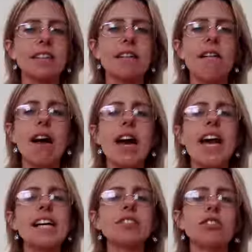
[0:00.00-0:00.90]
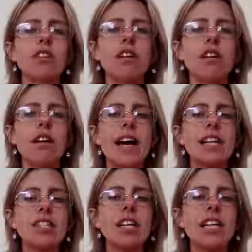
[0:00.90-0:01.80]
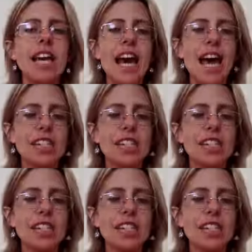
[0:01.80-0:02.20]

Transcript: and you're actually